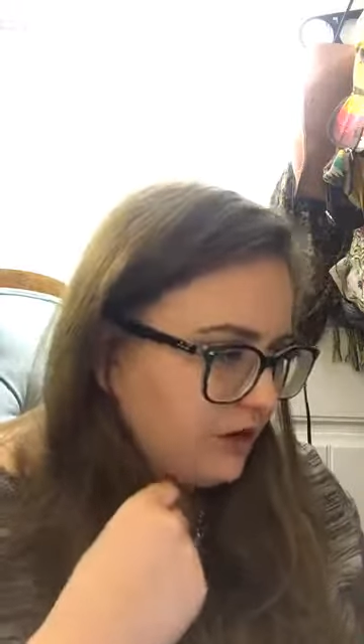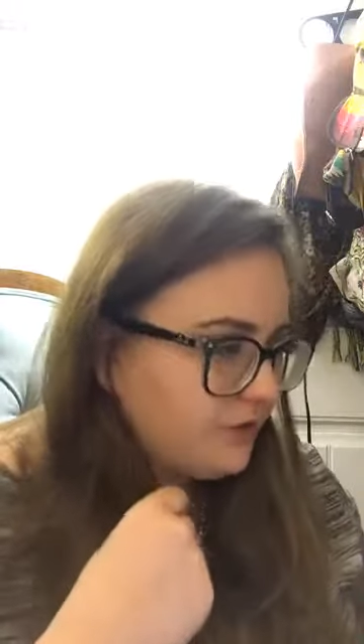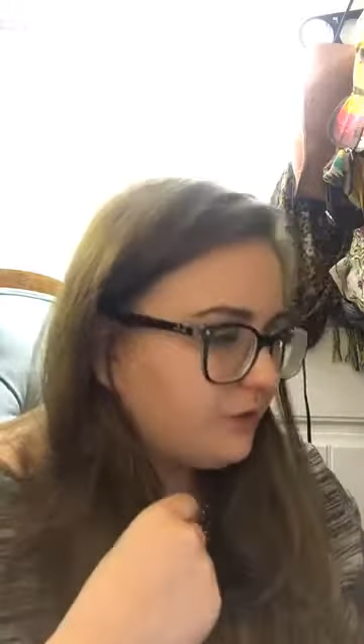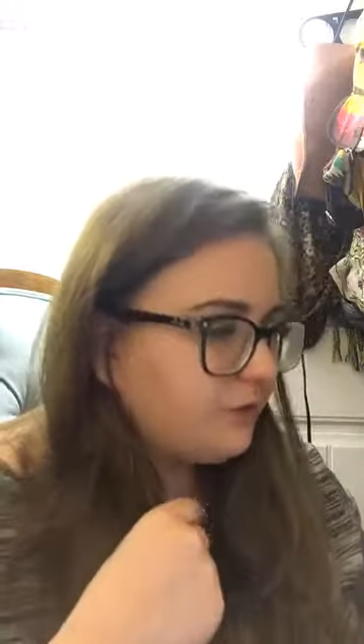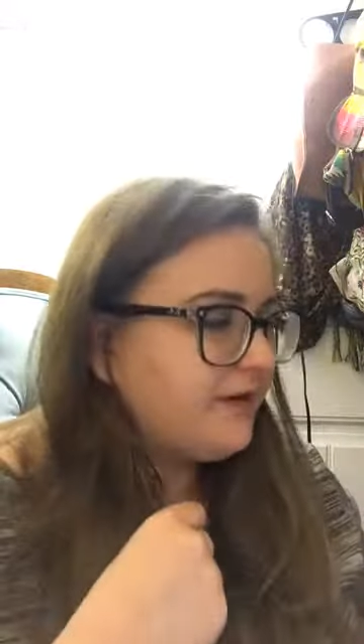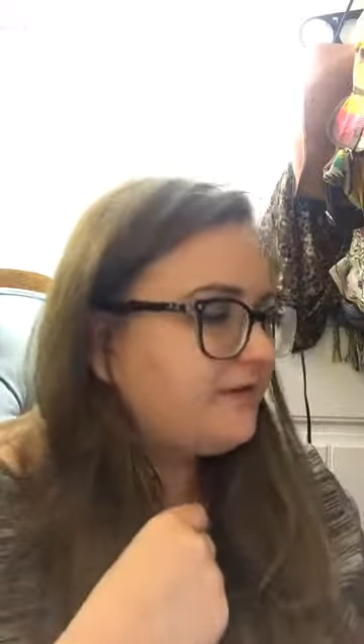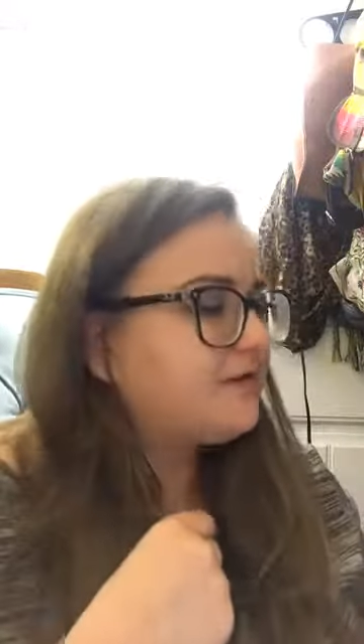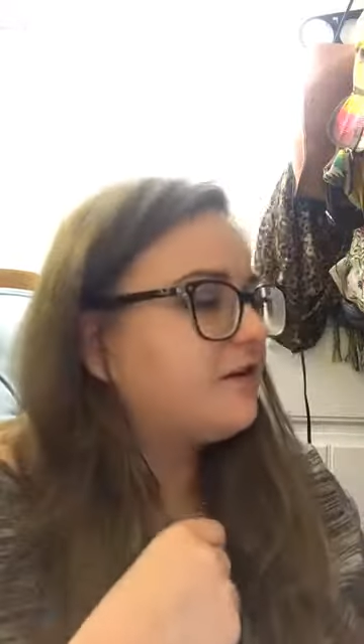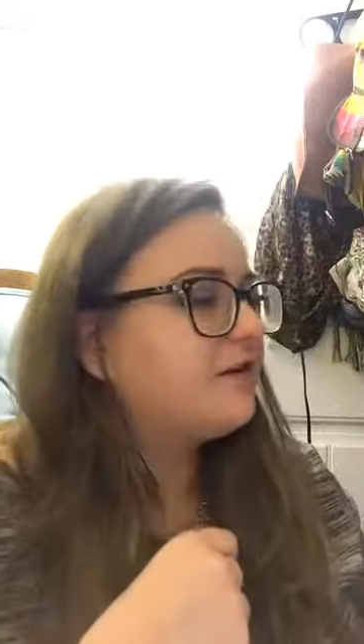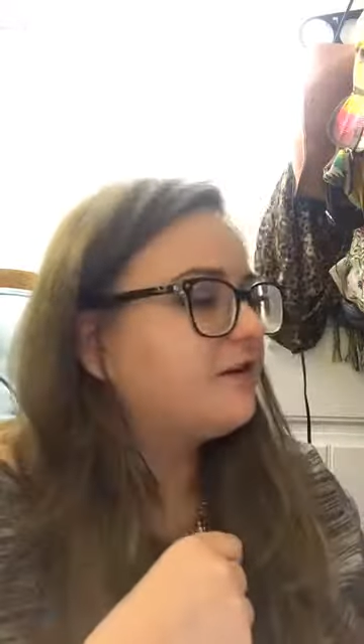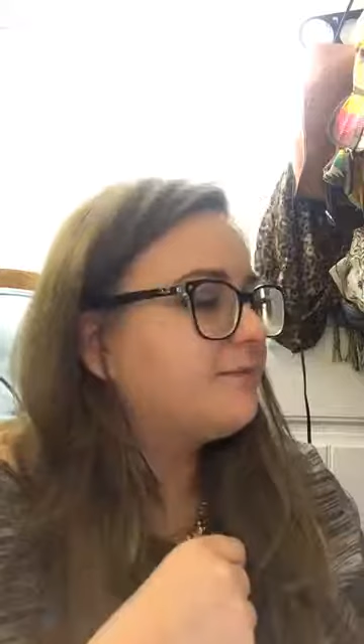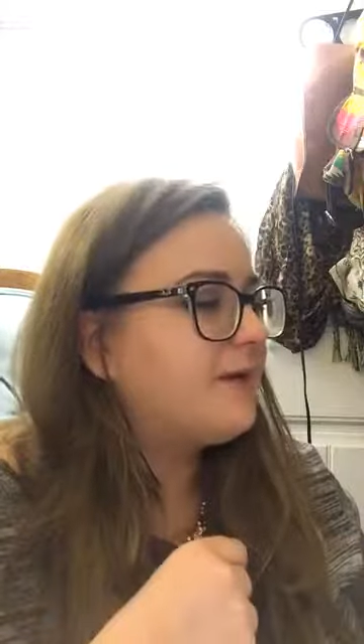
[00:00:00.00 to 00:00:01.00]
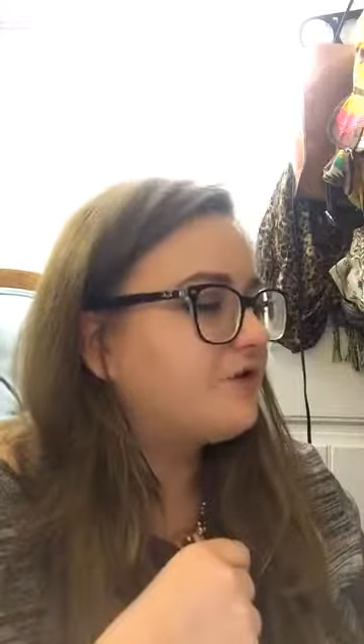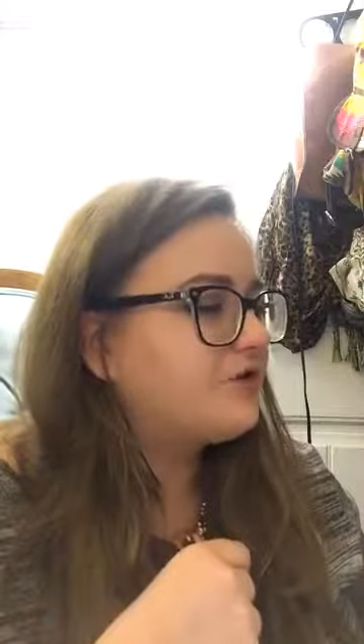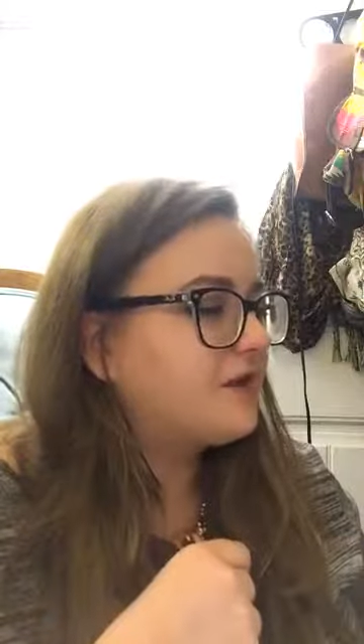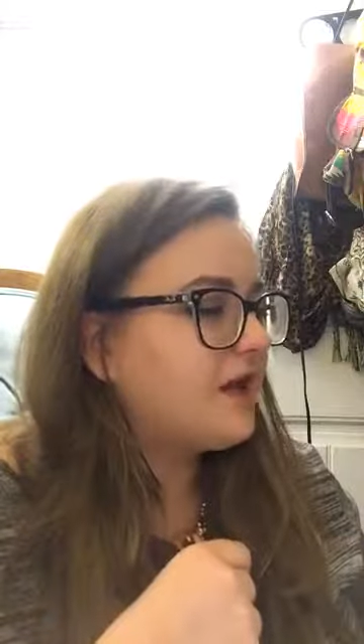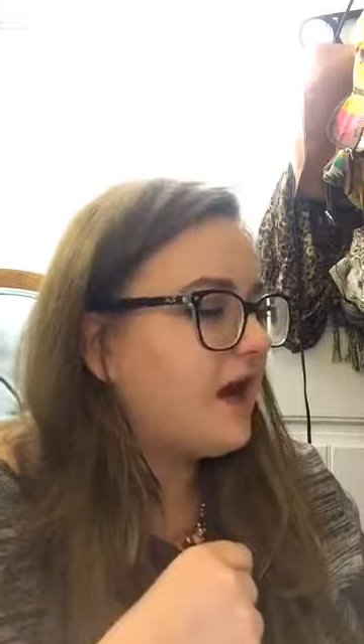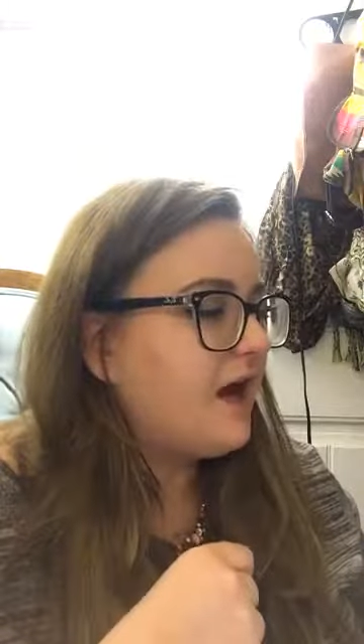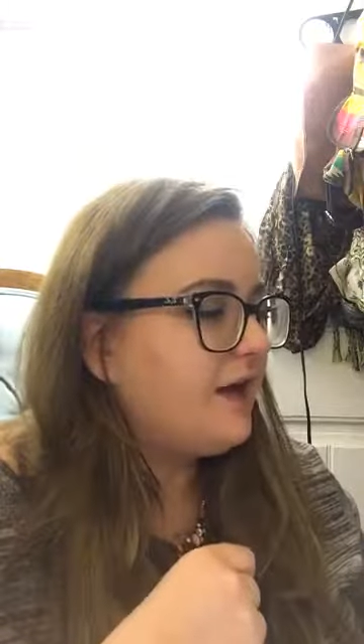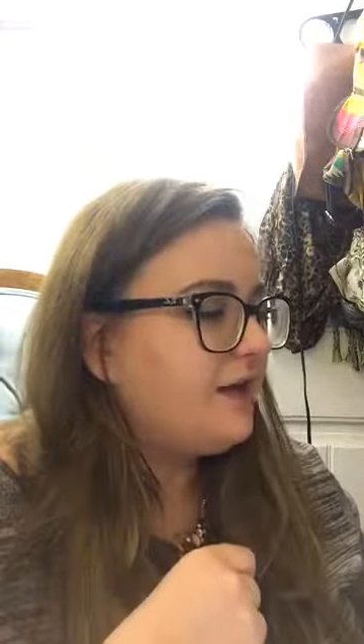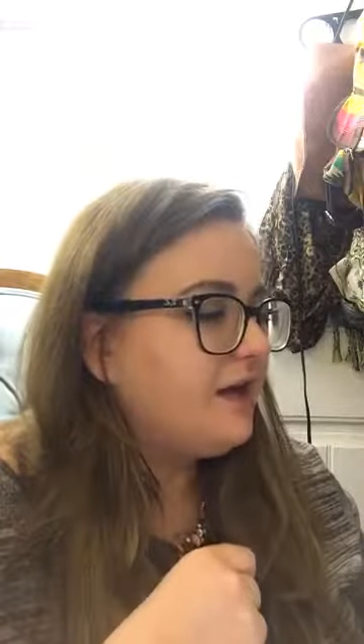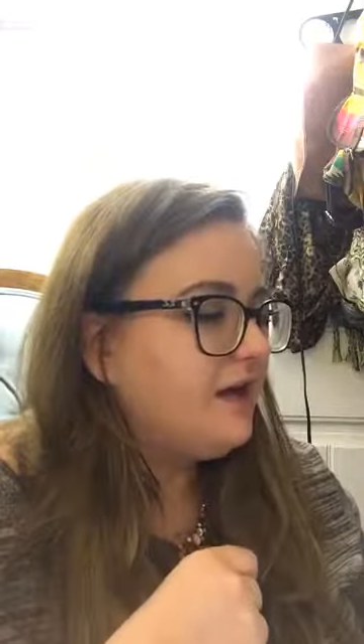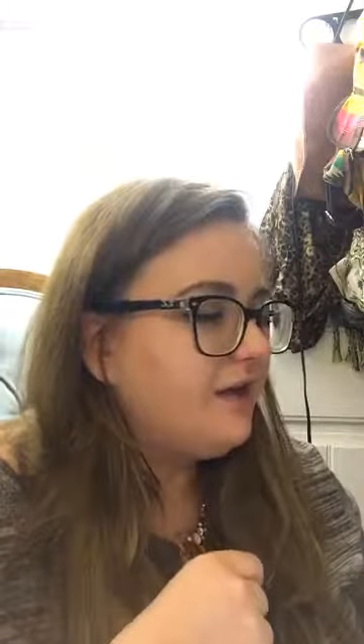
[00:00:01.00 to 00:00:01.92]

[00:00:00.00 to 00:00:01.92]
the risks are especially high.